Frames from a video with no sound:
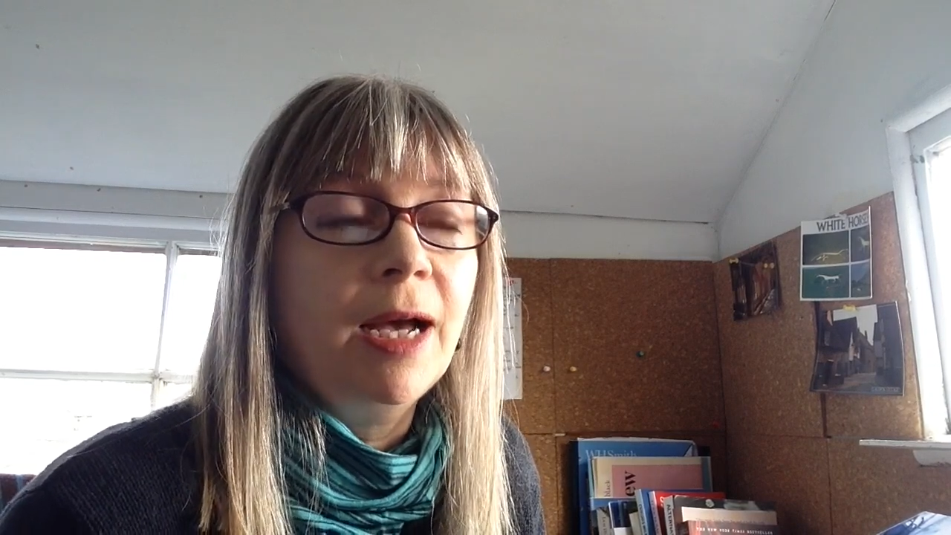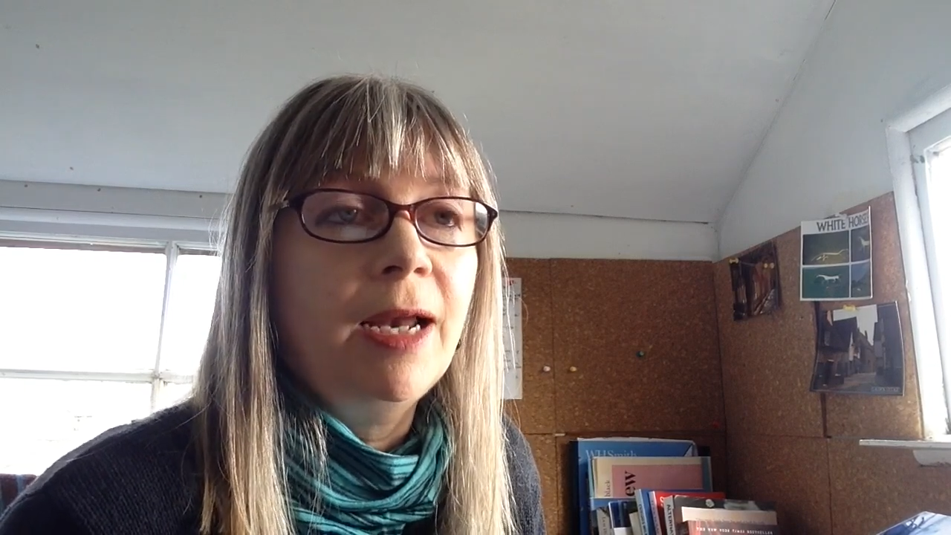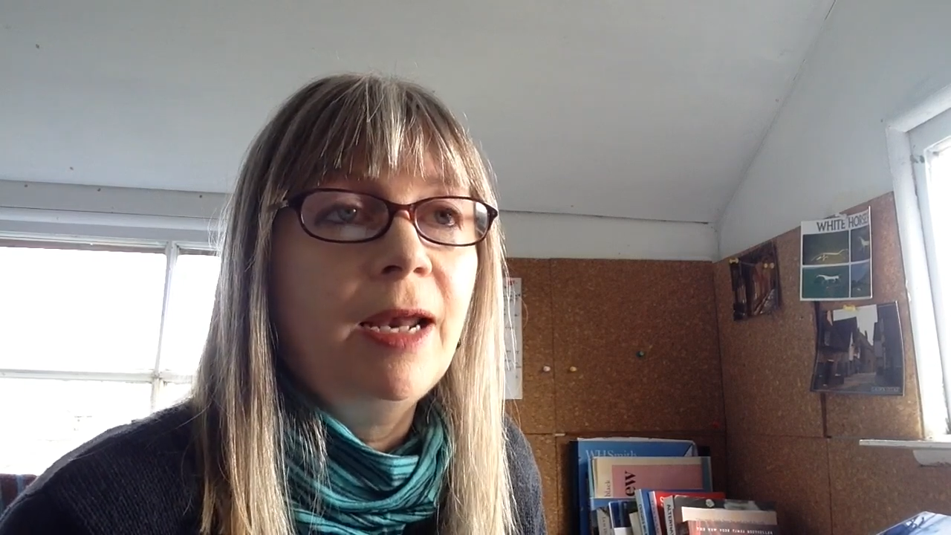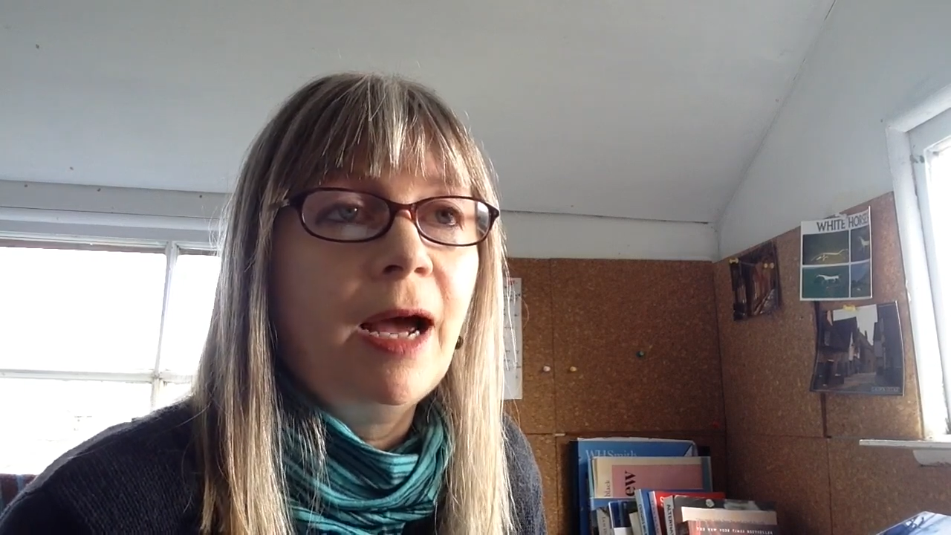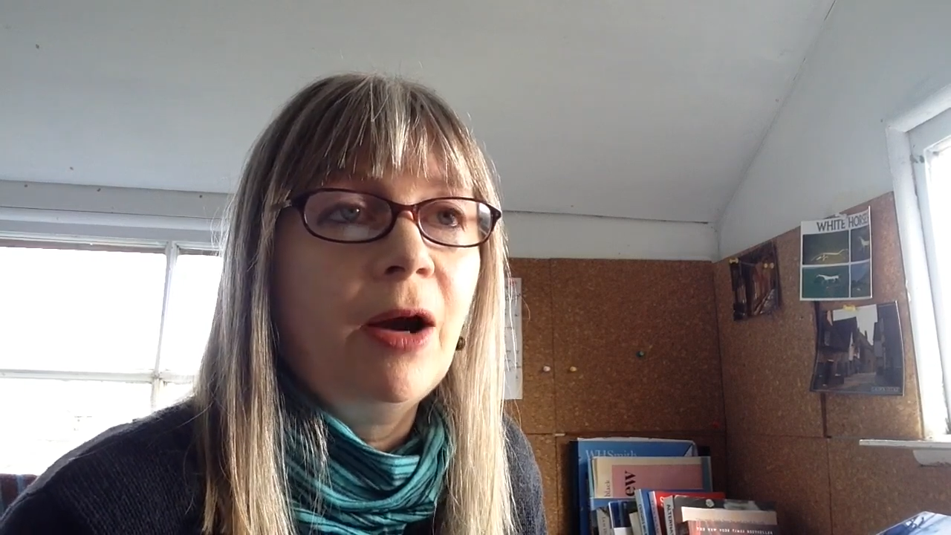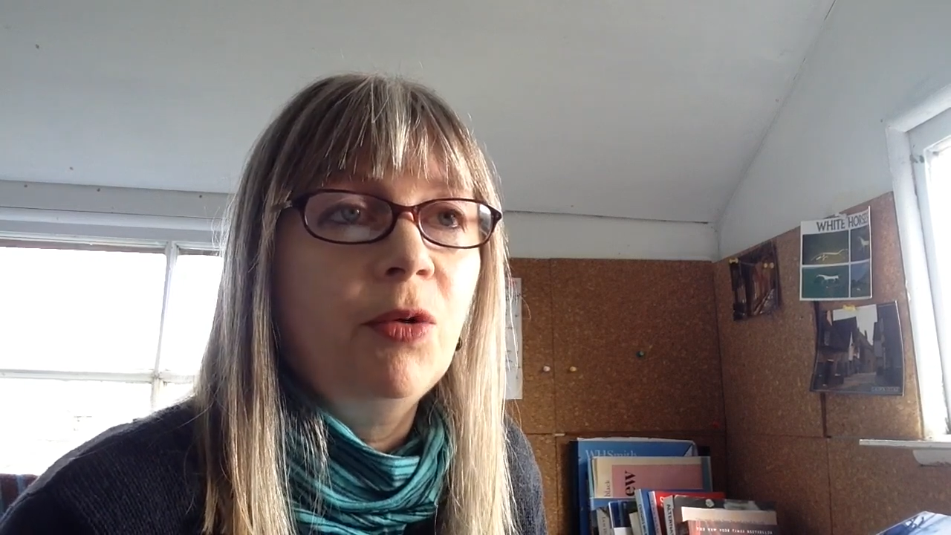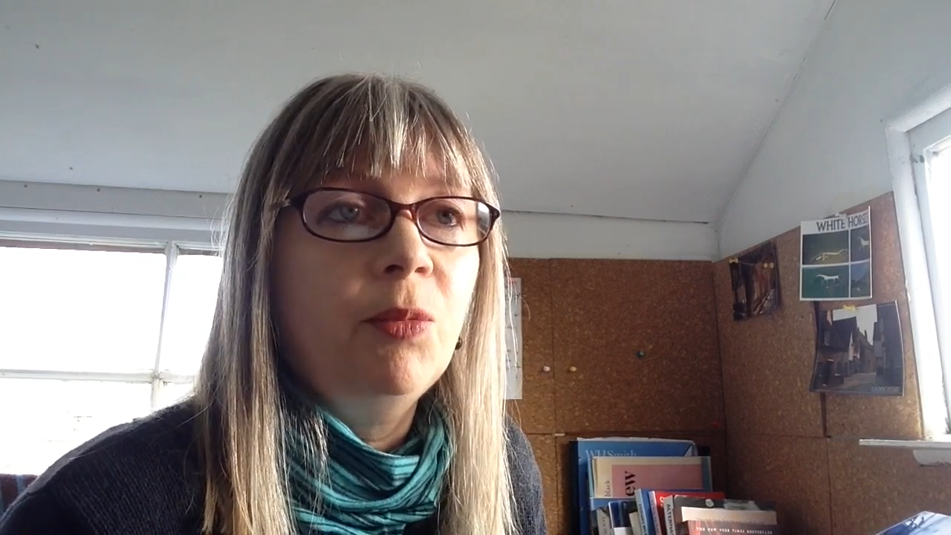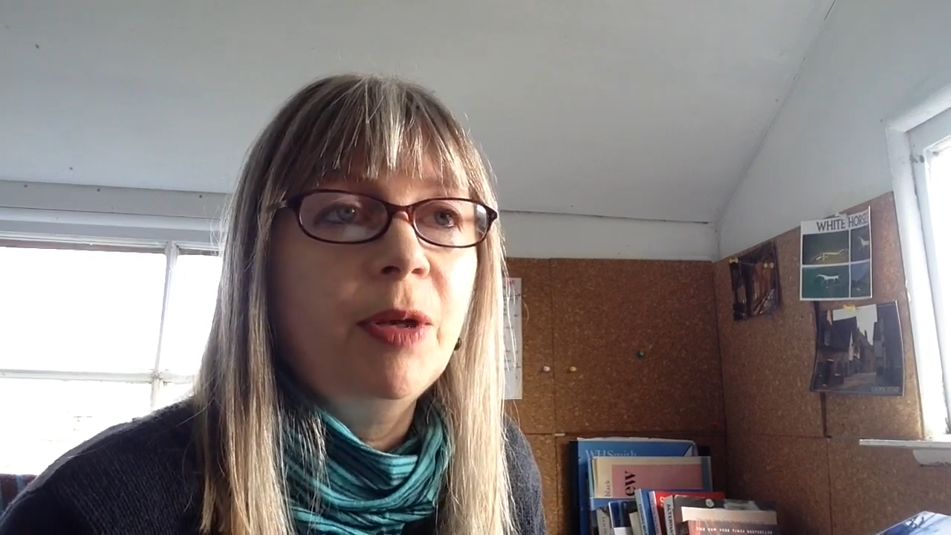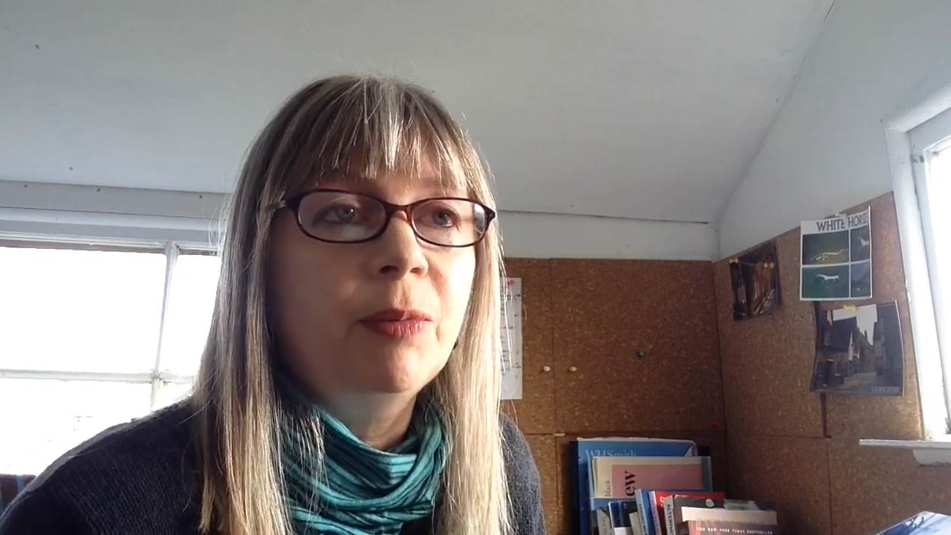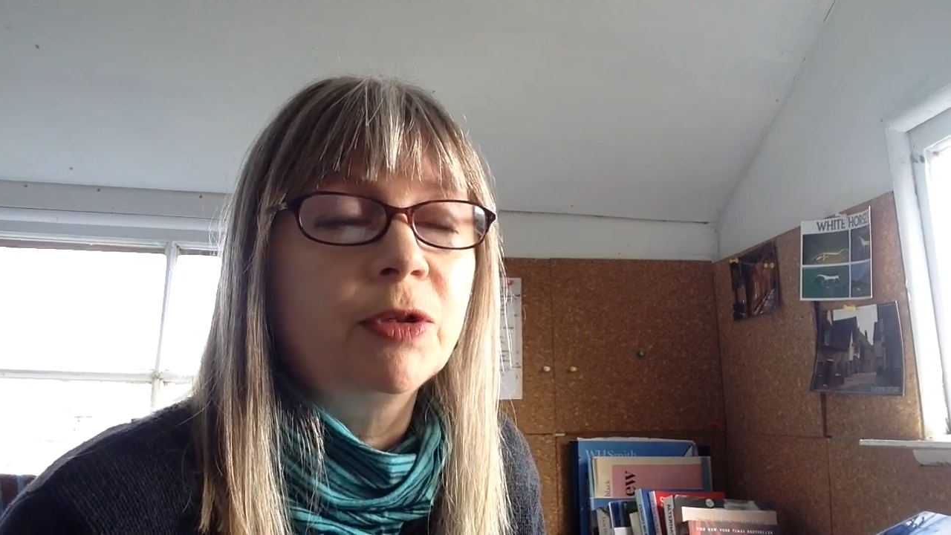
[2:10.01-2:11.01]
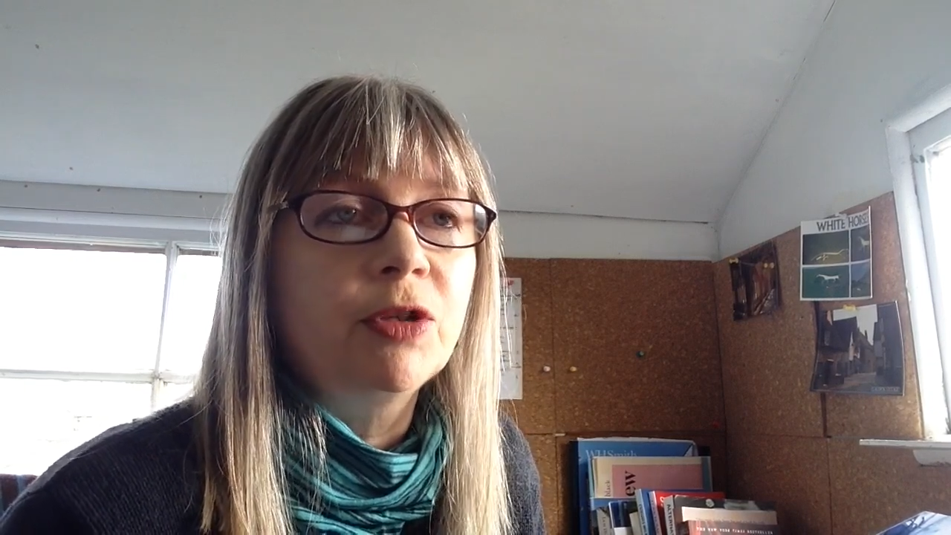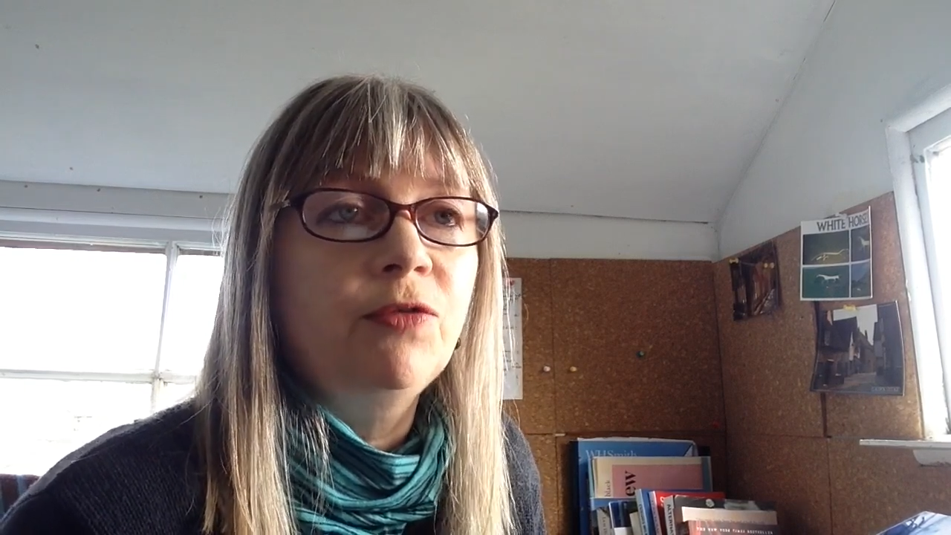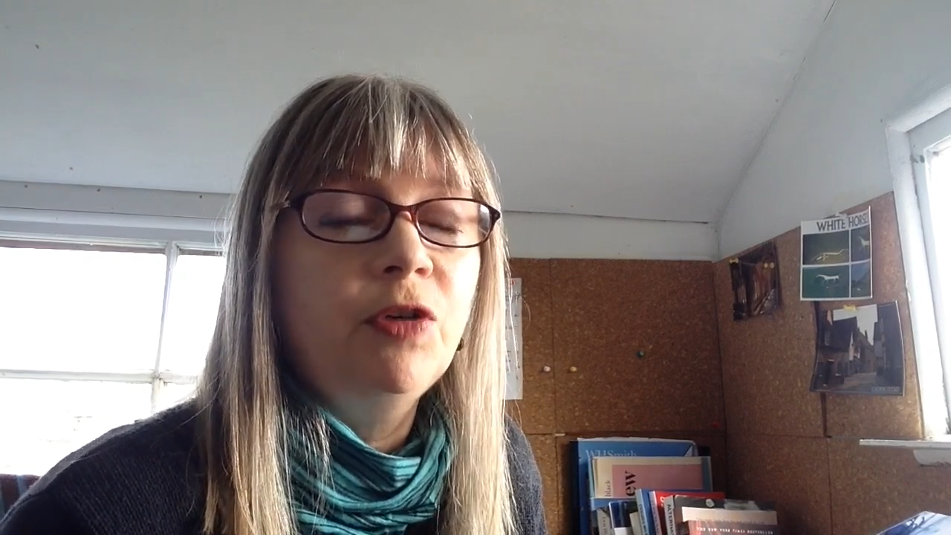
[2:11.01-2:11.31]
allow people to